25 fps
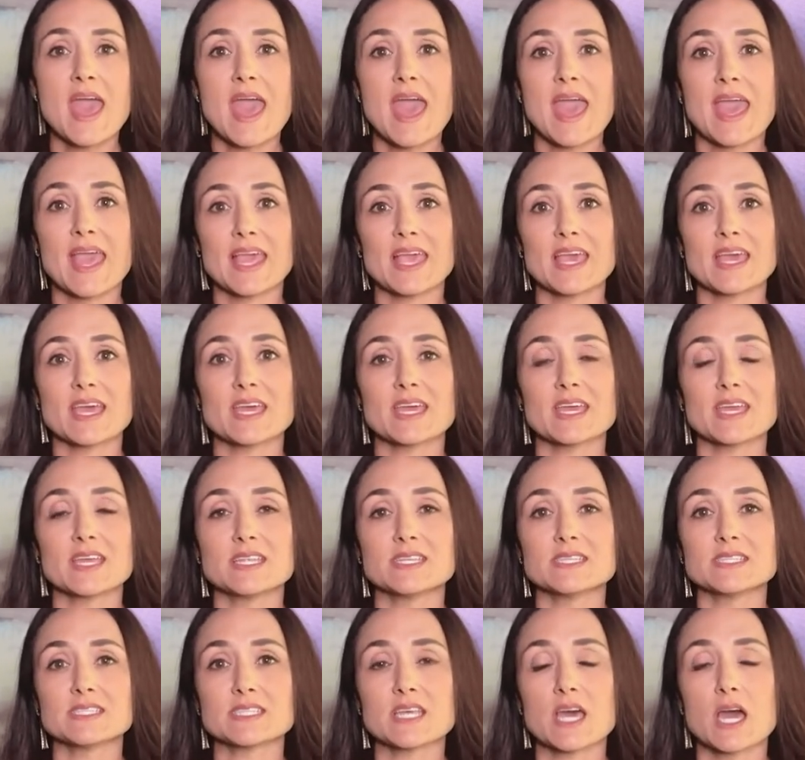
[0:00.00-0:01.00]

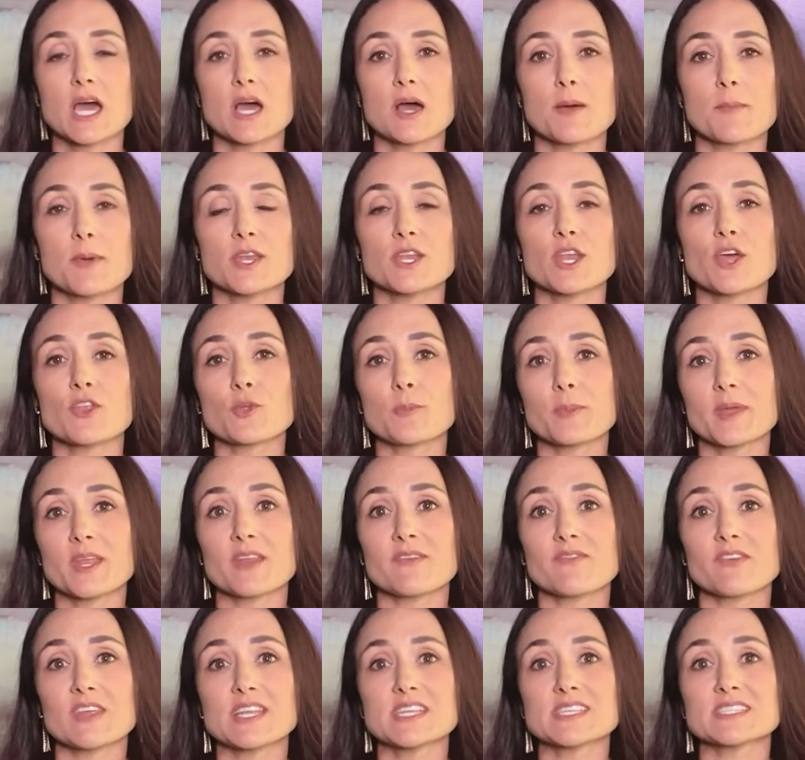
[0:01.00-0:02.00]
And another
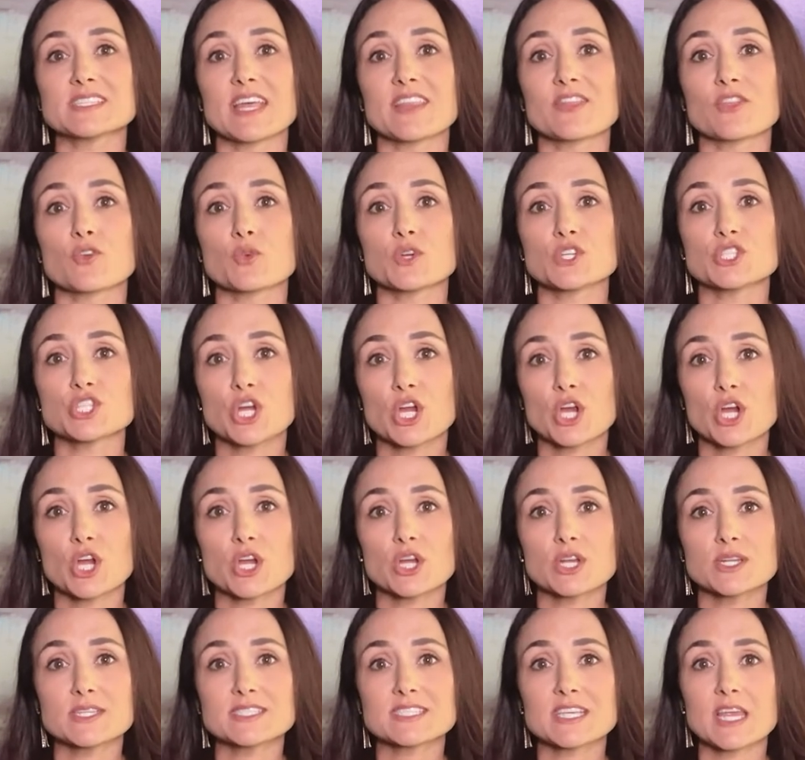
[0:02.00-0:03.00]
benefit is that the
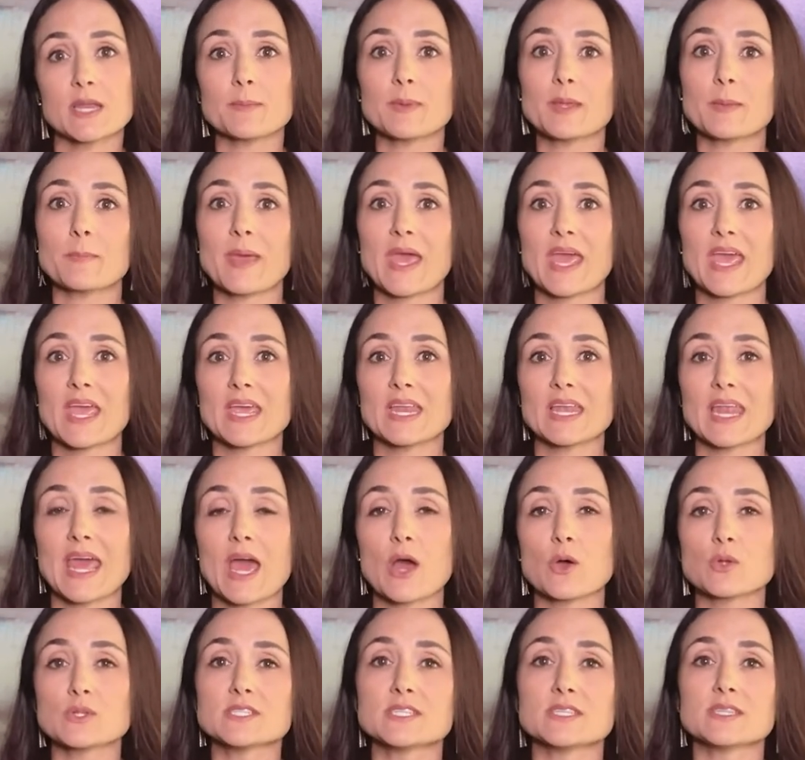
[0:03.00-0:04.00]
returns can be paid
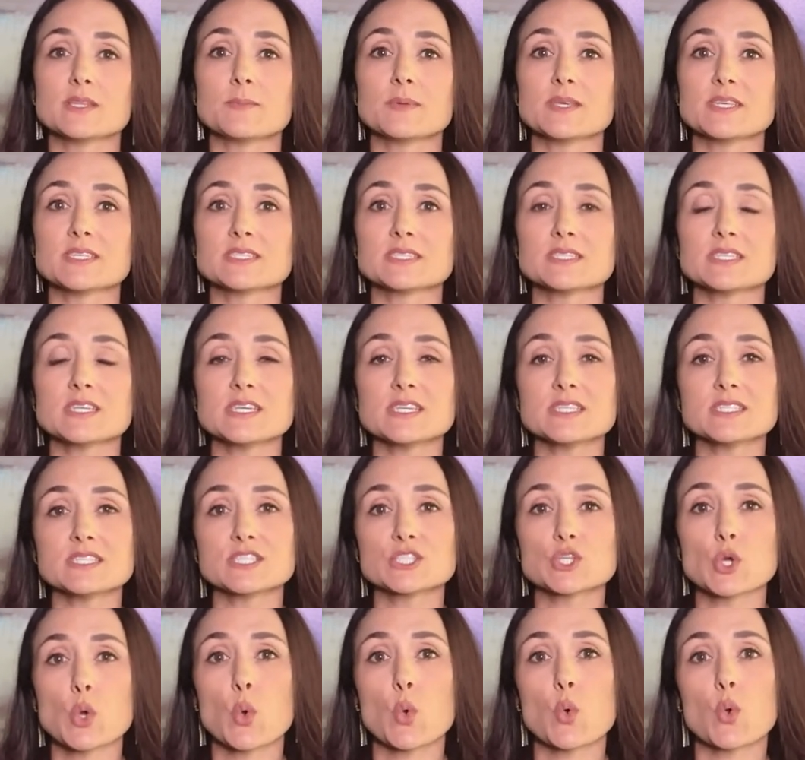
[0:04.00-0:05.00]
out to the
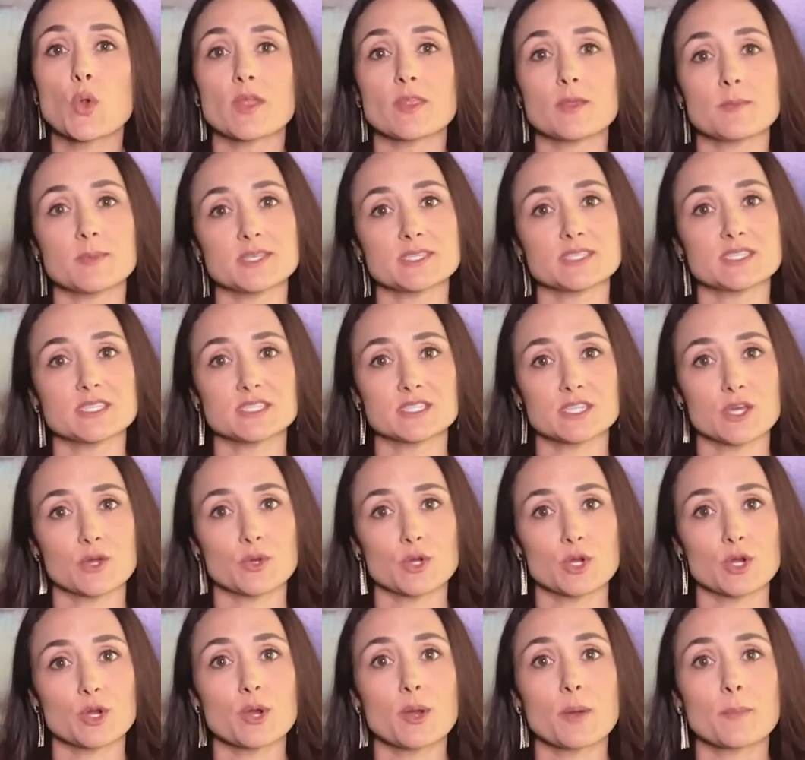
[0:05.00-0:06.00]
business or the business
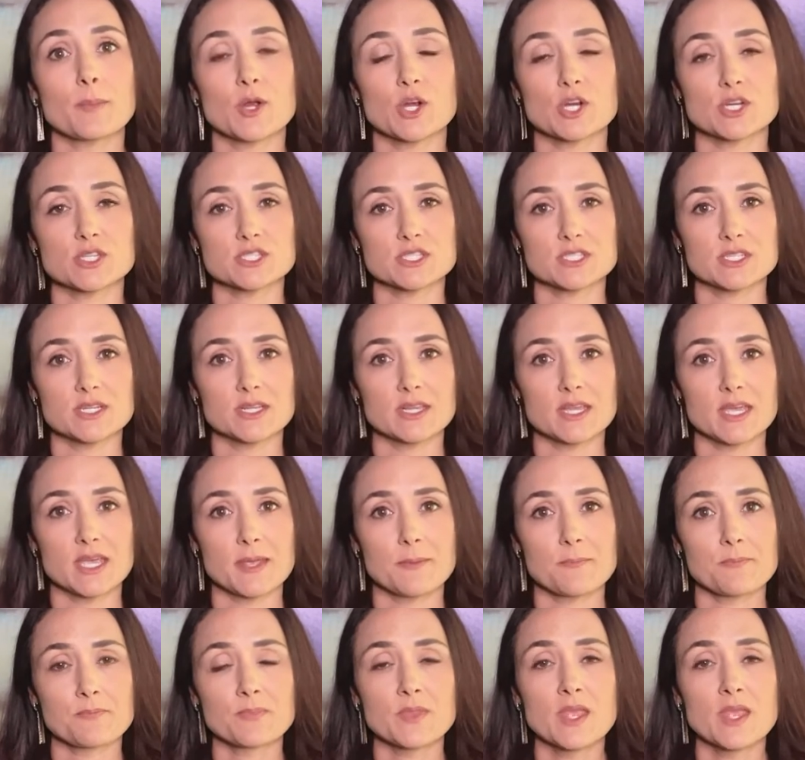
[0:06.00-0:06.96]
owner personally.